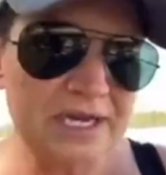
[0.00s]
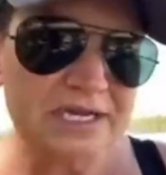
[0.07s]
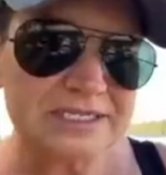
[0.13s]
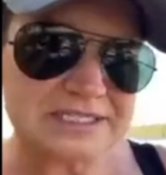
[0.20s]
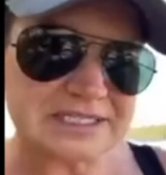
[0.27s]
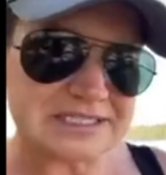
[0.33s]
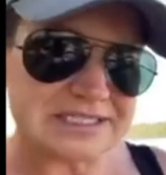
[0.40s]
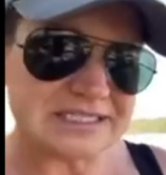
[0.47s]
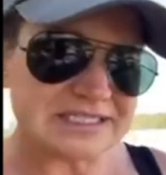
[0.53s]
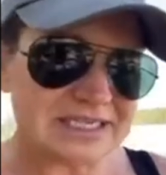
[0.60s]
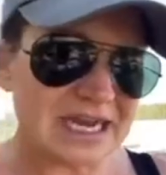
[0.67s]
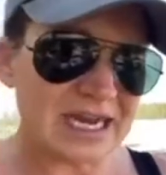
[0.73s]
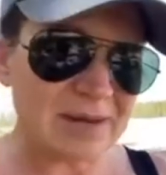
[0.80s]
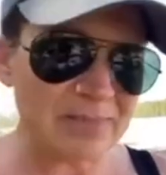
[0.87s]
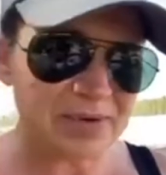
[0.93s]
since
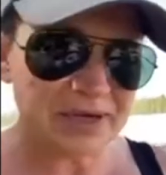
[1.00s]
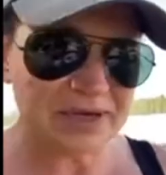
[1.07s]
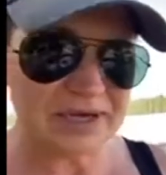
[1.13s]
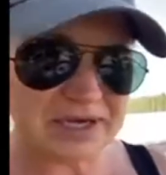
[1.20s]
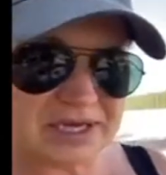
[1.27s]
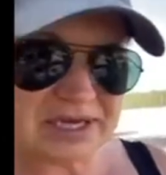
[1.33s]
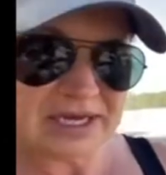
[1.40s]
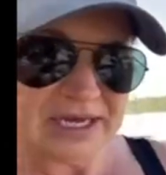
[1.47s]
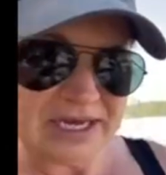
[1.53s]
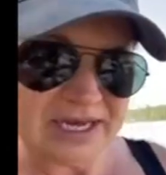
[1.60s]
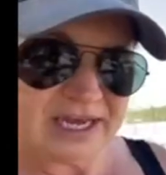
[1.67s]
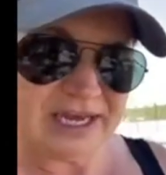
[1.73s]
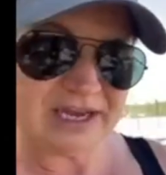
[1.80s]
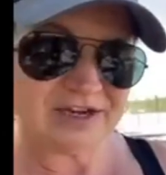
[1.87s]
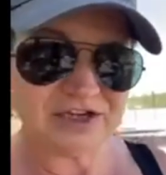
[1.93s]
he's up,
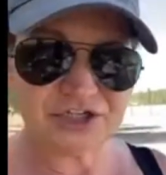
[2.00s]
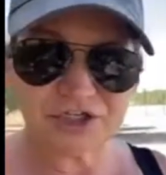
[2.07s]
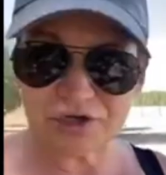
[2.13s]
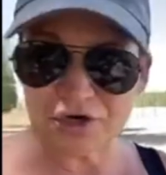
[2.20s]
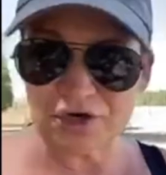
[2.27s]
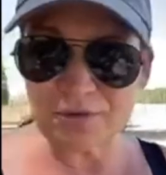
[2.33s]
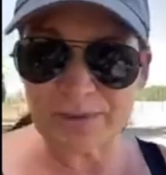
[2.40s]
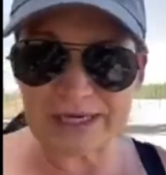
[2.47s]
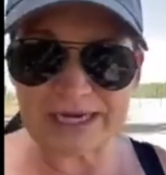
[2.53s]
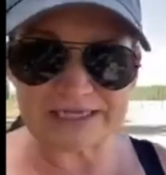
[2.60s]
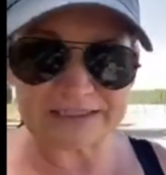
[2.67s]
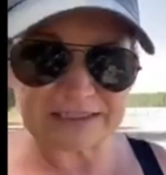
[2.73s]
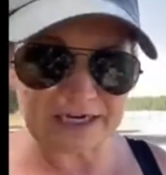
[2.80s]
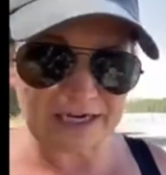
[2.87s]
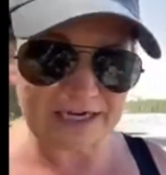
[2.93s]
and sure hope he
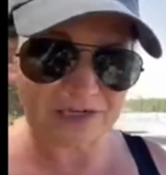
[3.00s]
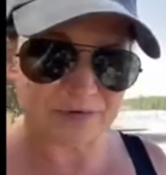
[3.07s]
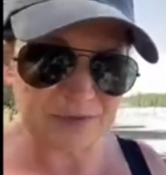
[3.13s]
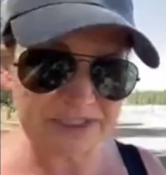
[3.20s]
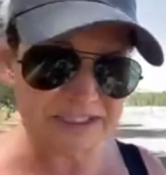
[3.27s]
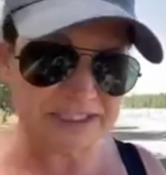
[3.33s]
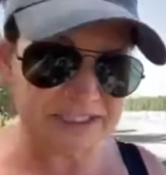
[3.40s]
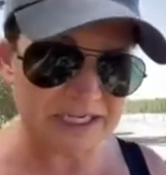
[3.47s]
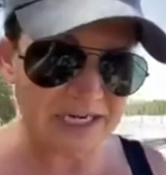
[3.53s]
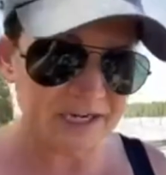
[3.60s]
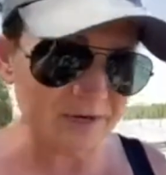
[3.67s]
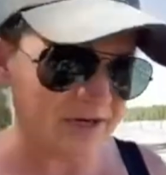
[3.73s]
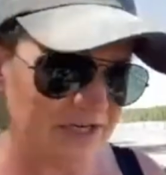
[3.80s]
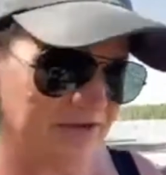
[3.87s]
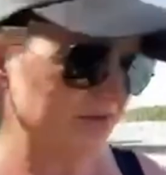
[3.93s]
hasn't got a twisted
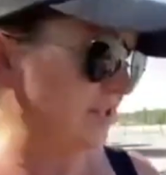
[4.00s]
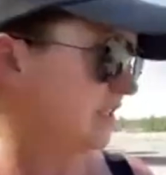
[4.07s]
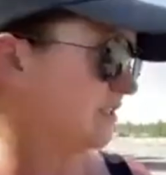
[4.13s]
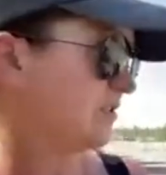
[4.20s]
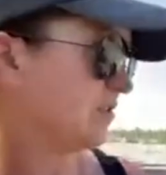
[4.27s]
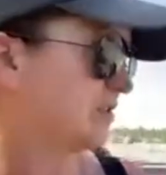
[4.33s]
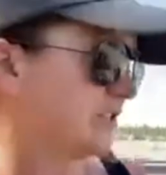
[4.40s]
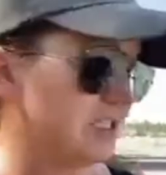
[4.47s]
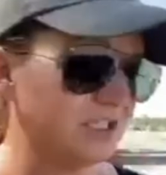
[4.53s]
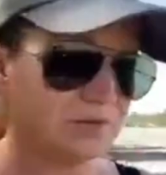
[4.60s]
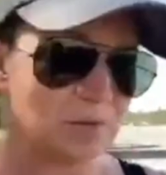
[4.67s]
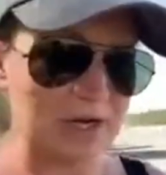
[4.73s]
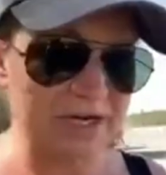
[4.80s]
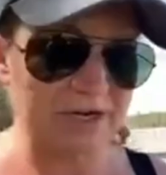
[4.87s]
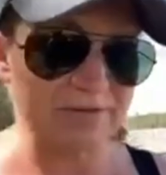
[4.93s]
gut. I don't think so because
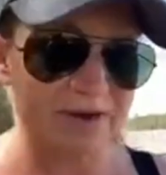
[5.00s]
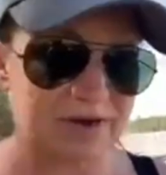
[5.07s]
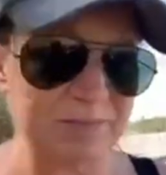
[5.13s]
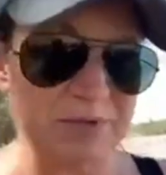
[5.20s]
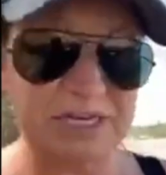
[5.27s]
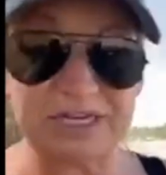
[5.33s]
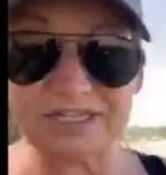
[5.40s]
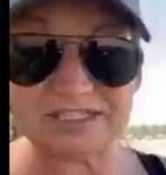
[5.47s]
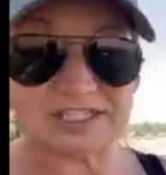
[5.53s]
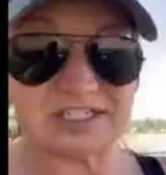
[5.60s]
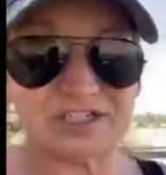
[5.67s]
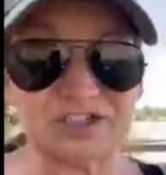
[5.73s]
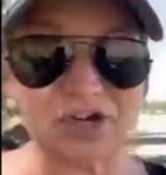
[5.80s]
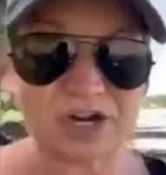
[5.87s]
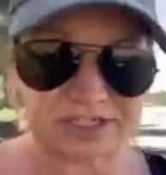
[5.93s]
he's walking around, but he's
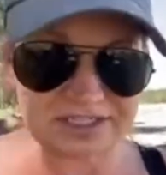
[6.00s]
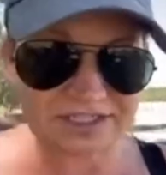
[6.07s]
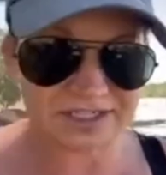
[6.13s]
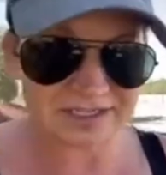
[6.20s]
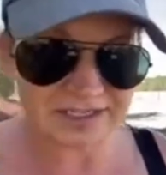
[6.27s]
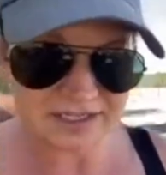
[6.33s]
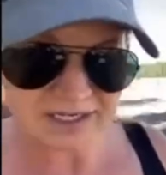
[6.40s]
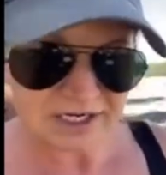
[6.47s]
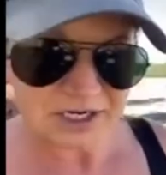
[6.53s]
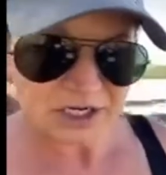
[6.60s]
exhausted.